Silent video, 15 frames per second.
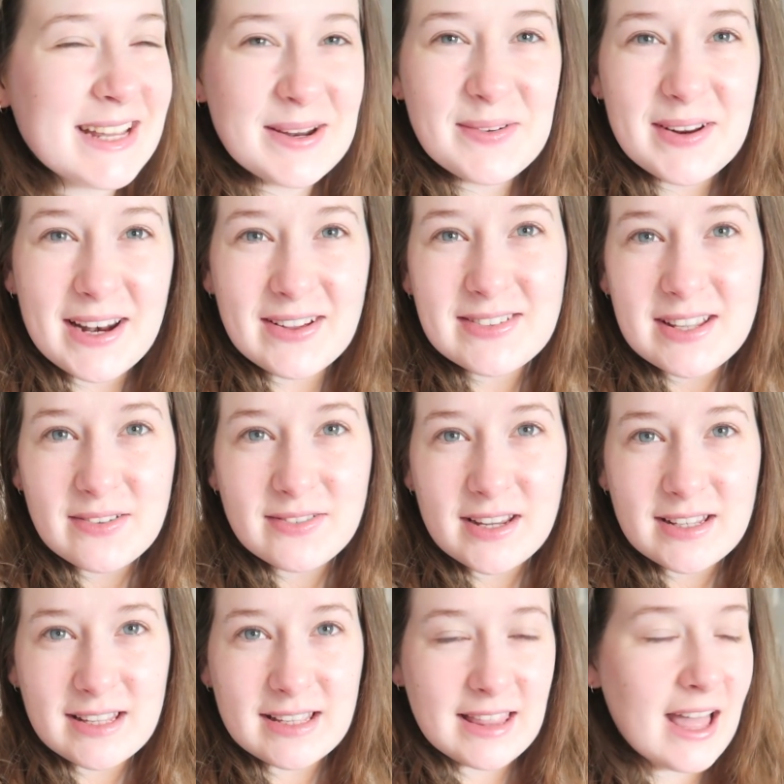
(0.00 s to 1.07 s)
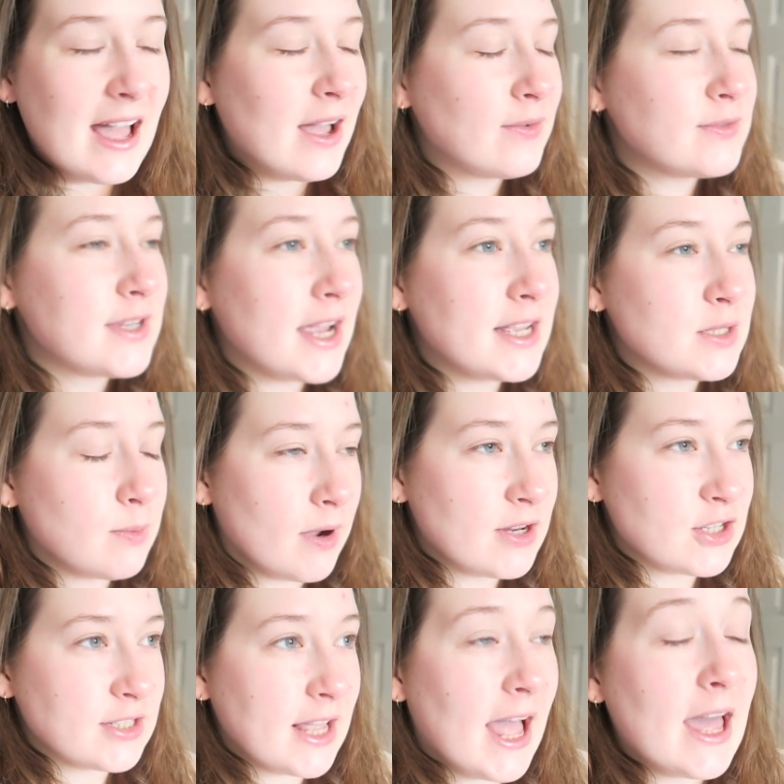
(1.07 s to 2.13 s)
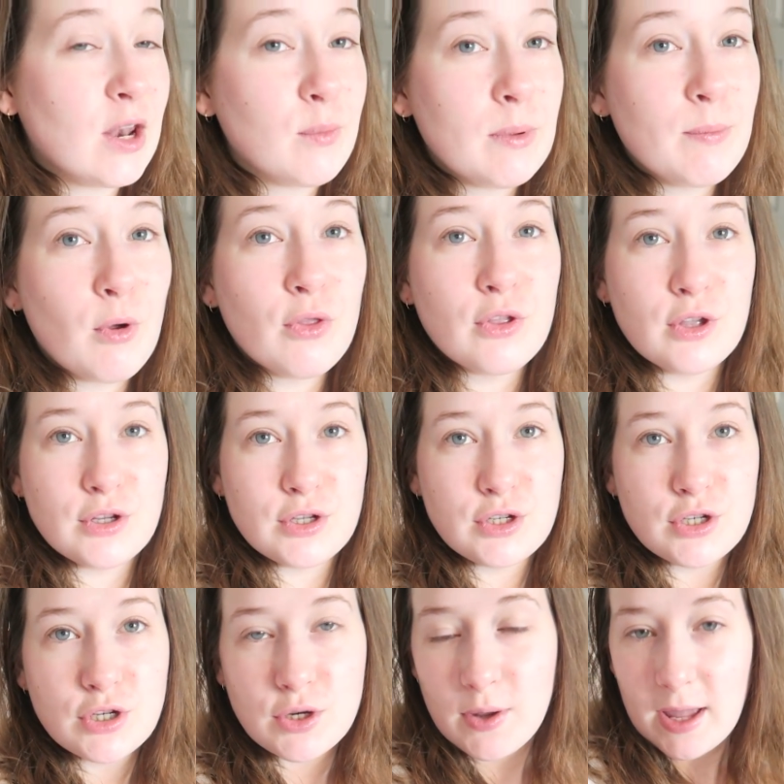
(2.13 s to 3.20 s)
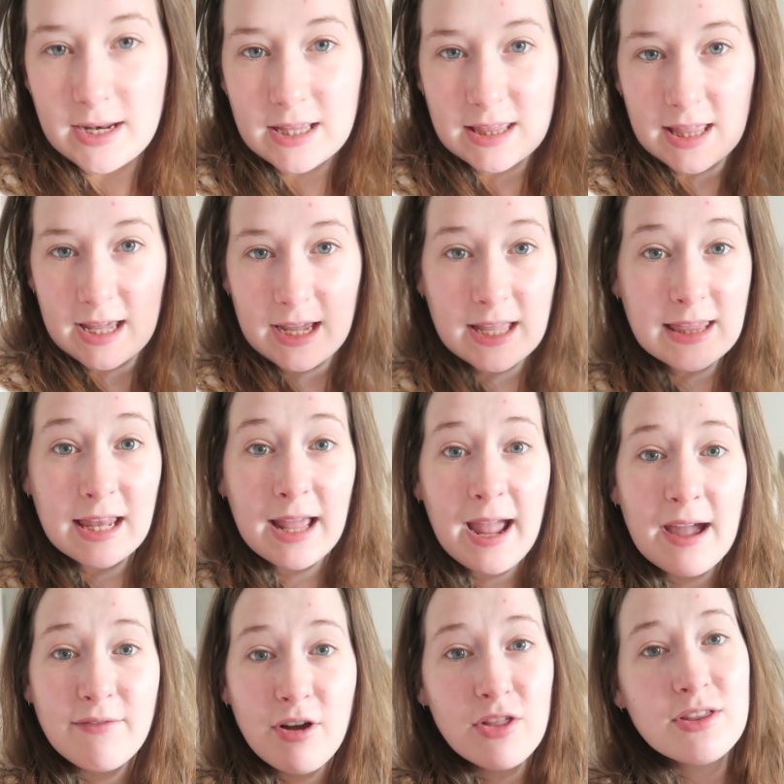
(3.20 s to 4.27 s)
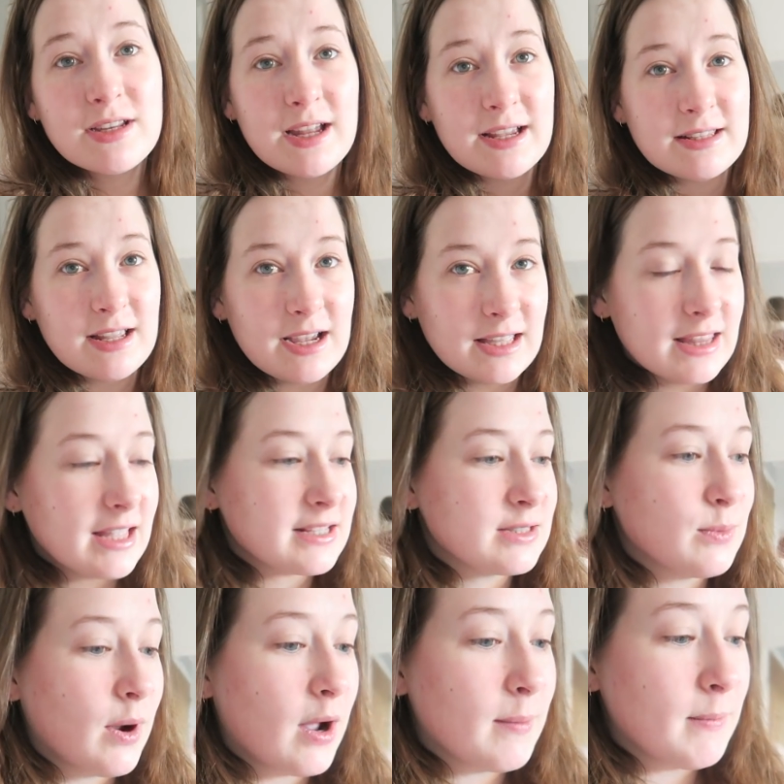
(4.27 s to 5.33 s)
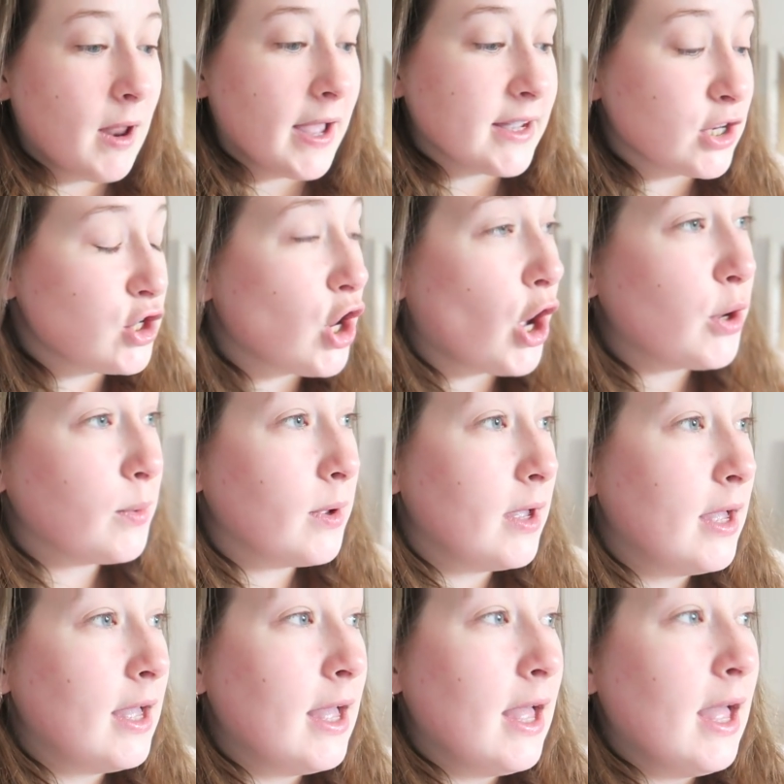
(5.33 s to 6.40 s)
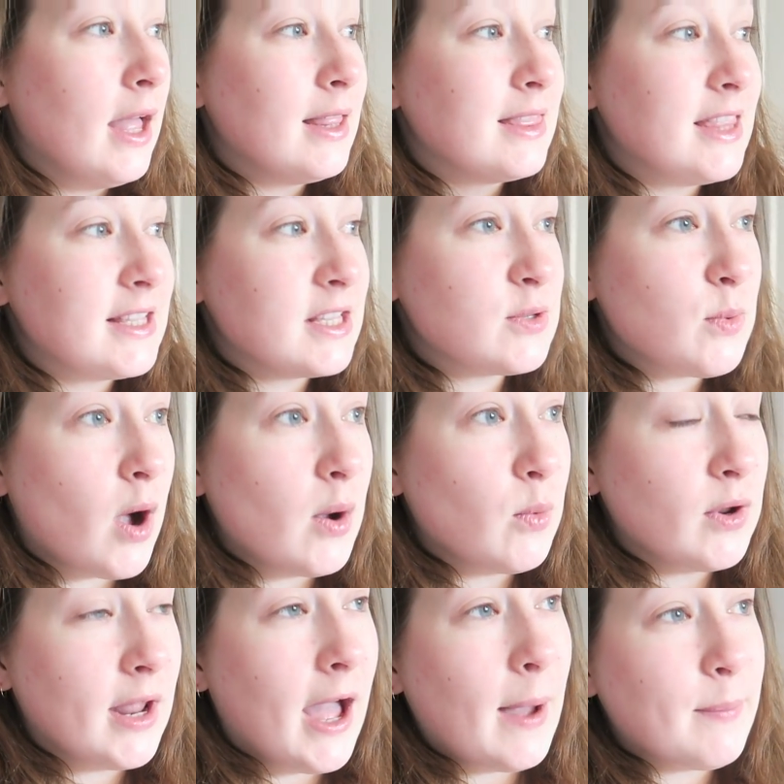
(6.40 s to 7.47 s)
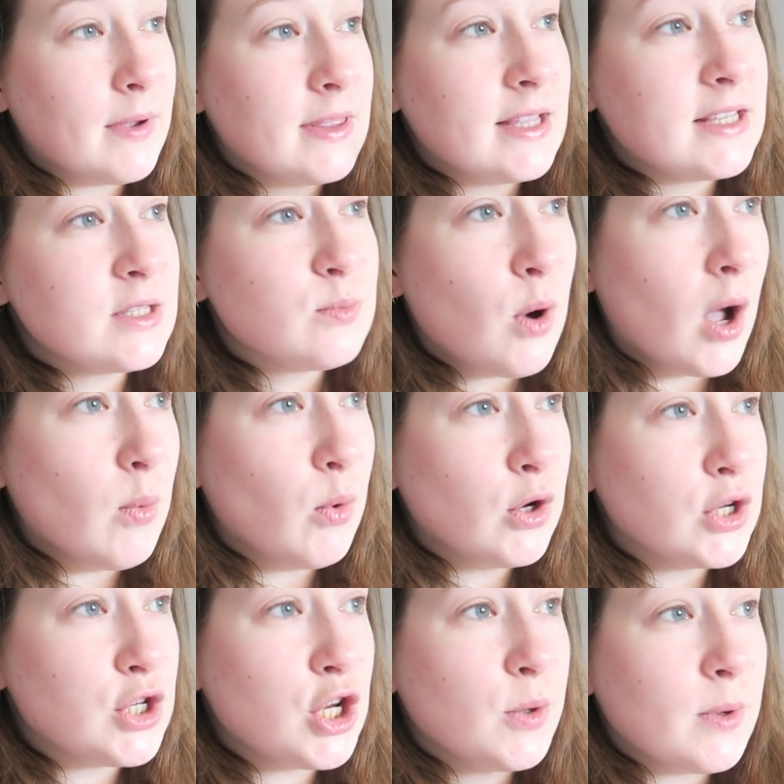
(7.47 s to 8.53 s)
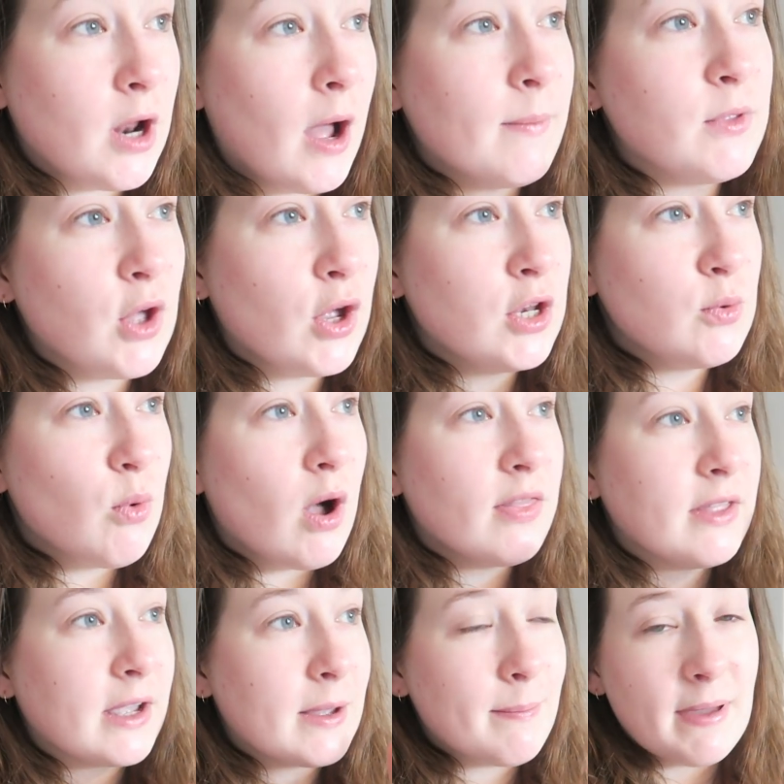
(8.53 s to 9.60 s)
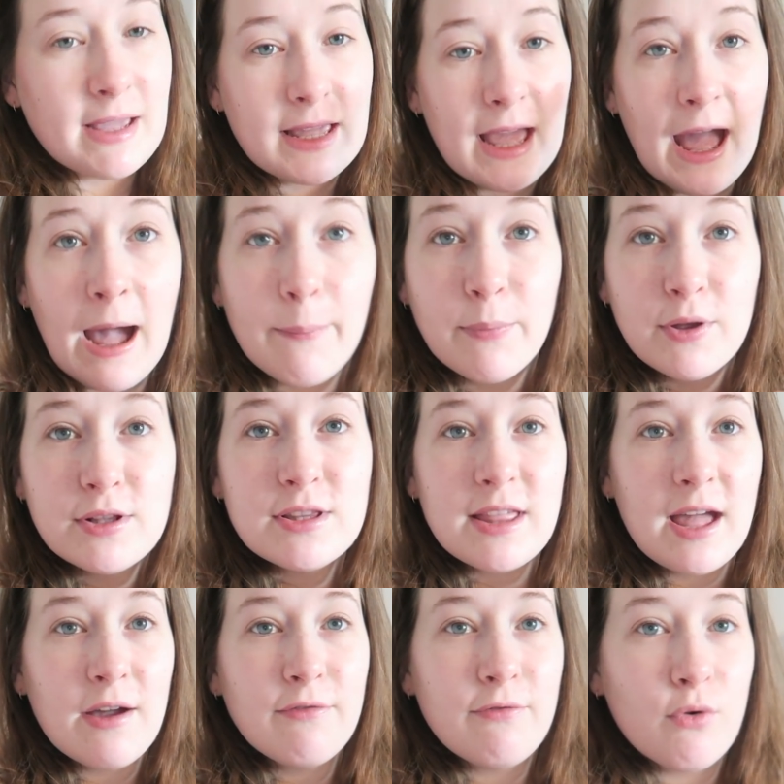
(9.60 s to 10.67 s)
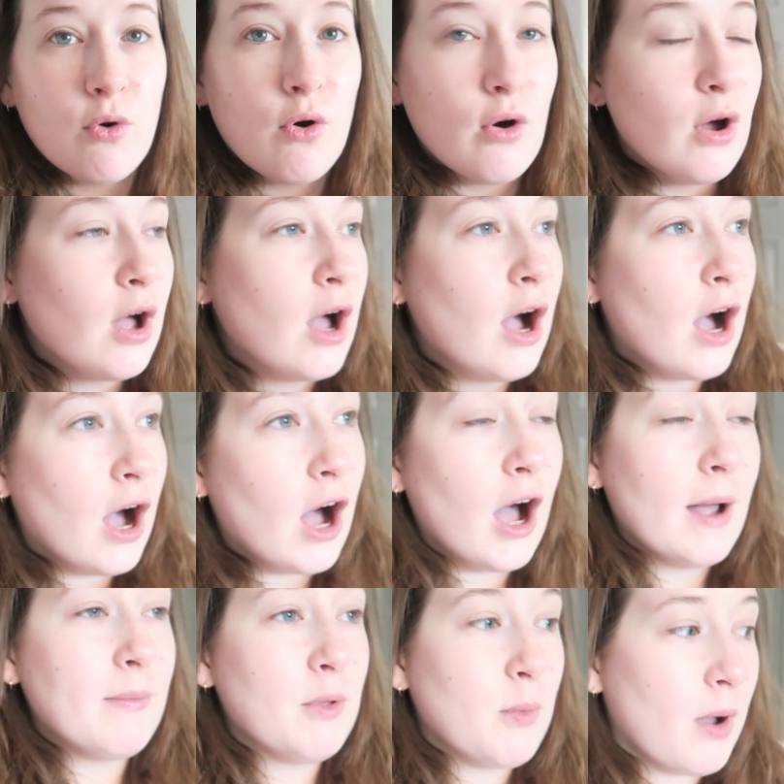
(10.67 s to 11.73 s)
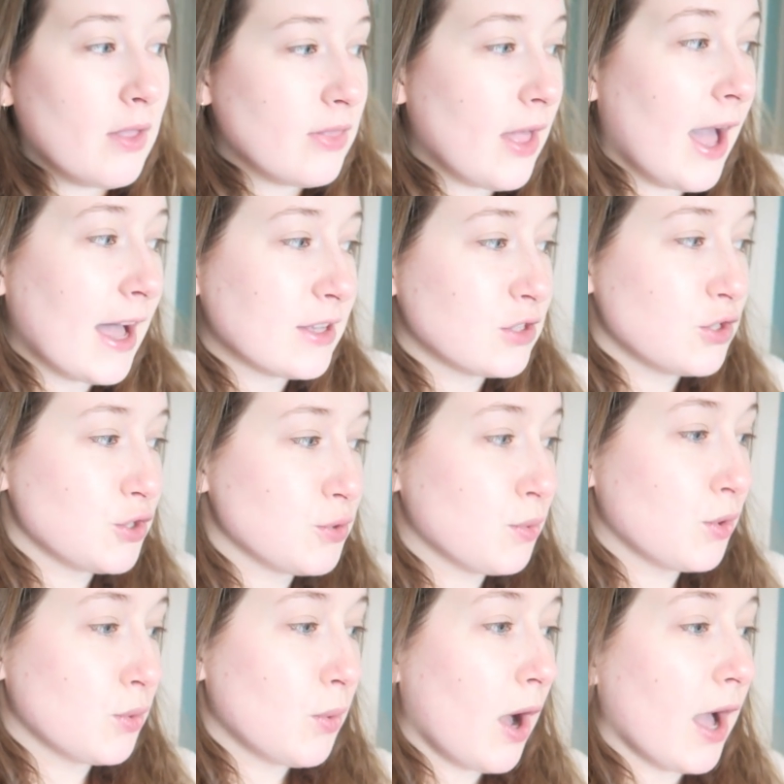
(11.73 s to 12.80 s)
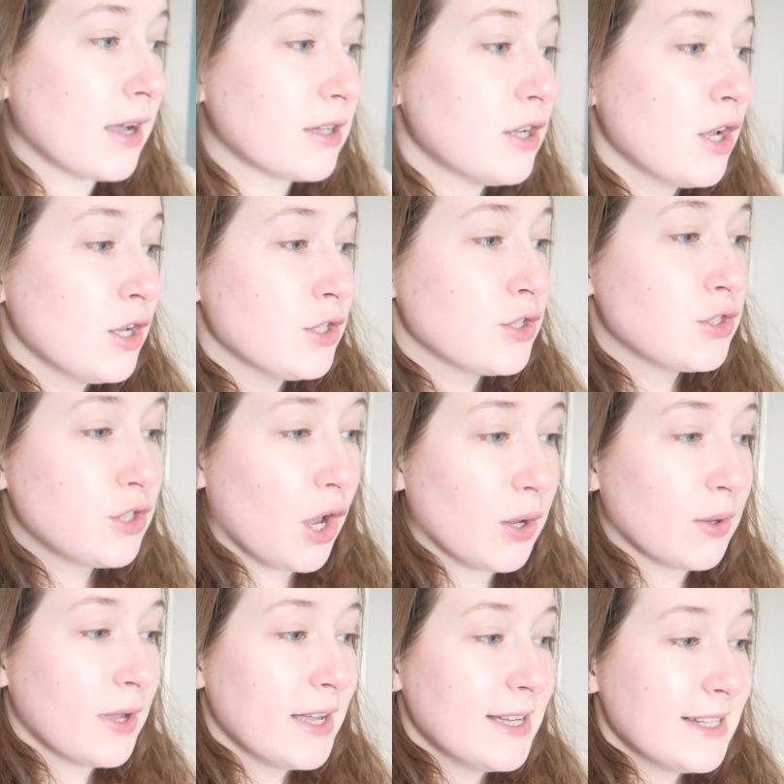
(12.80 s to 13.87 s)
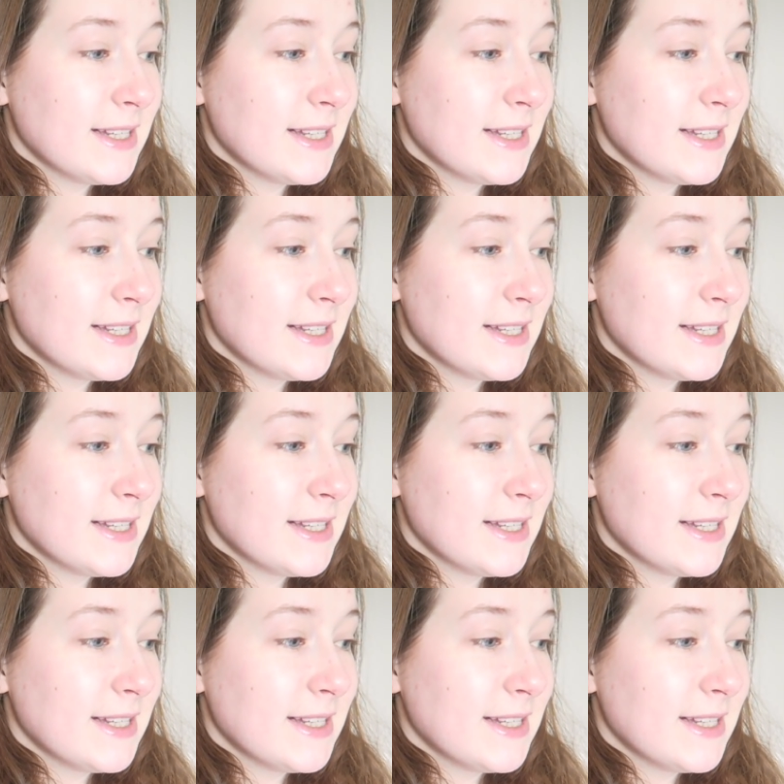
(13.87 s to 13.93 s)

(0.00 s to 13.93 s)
Does anyone else have days like that? I have days where I just cannot be bothered to do anything. And then I have other days like this where I'm like, no, this is what I want to happen, this is what I want to do and I'm the only one that can make it happen, therefore I'm the one that has to do all the work. So